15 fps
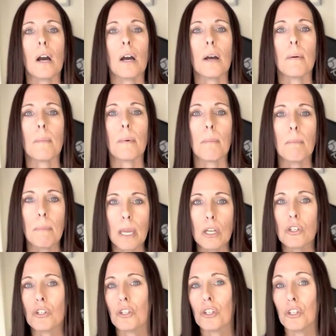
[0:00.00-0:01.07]
um, make
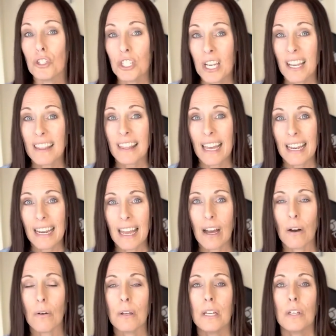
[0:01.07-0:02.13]
sure you check that
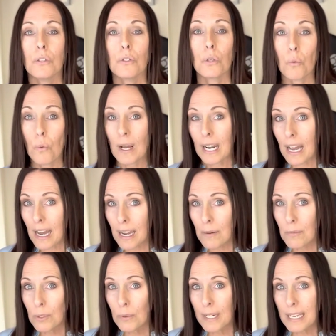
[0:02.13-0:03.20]
out. So what
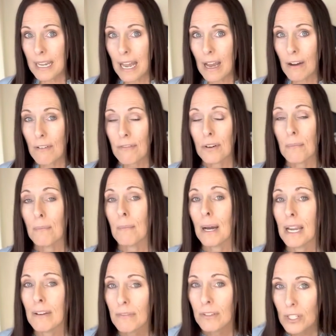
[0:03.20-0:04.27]
I'm doing now for
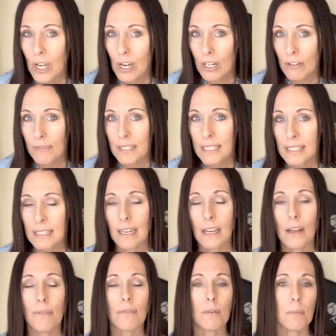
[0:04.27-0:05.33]
my photography
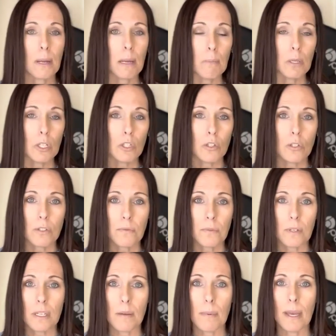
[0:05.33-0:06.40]
setup, for my pictures
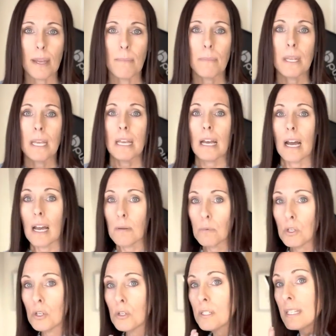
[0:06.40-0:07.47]
for eBay, I'm
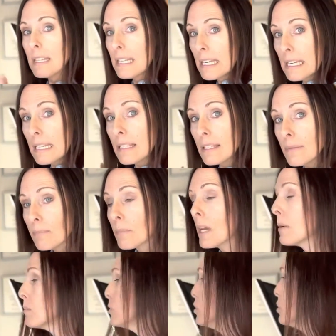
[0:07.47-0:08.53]
using these.
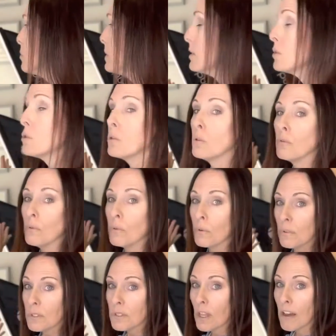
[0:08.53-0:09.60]
I'm doing the two
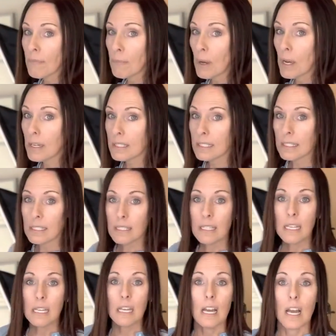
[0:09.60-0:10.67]
soft boxes.
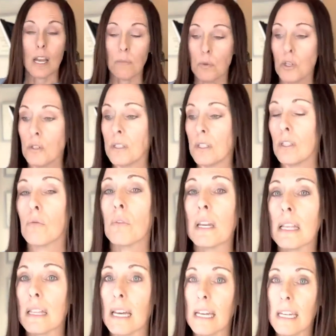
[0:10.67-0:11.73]
I'm using the
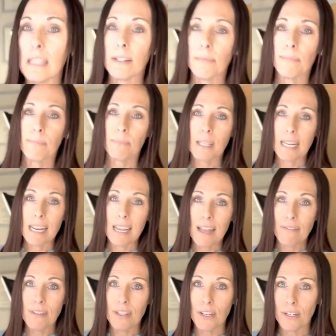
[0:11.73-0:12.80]
ring light that I
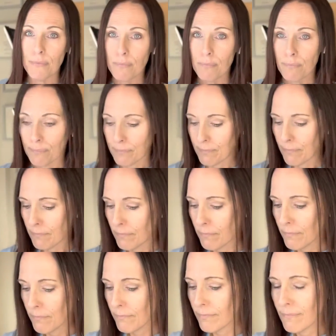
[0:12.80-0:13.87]
have here,
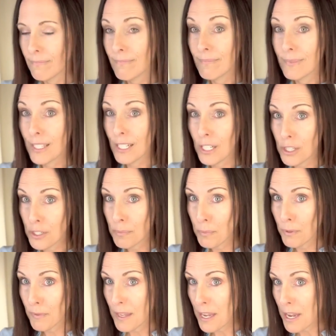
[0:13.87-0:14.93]
that I just
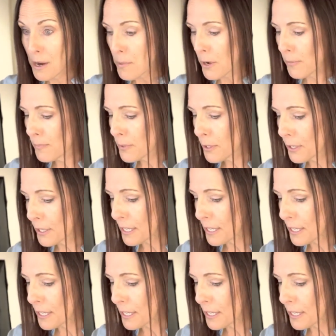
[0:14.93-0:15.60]
moved the camera. Sorry,